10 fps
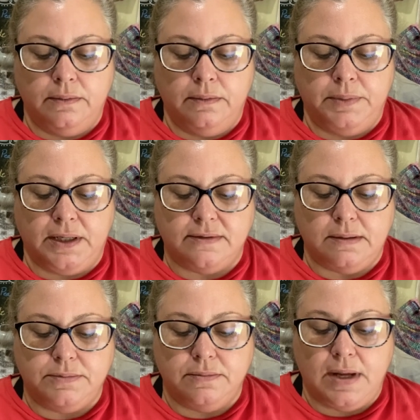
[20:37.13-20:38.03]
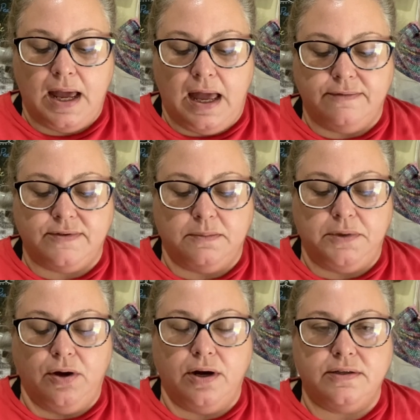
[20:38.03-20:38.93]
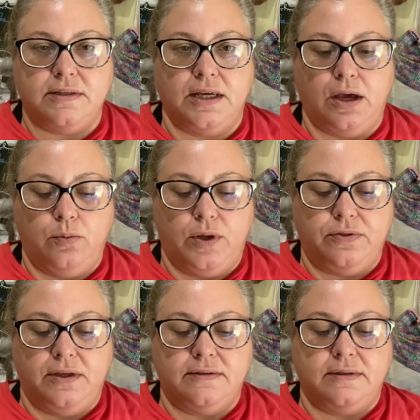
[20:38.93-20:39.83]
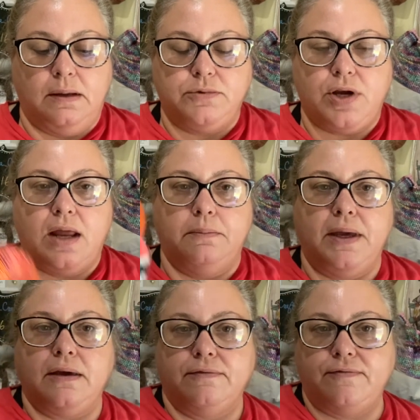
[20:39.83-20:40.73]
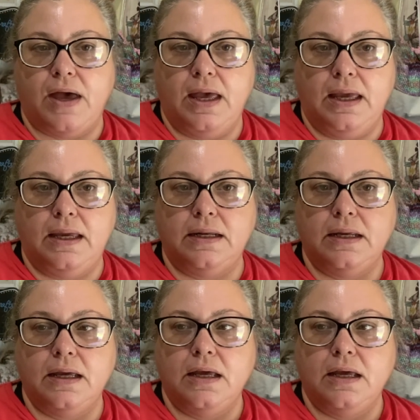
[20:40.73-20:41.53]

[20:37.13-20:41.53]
because I had some yarns that go with this, and I'm trying to make a fade.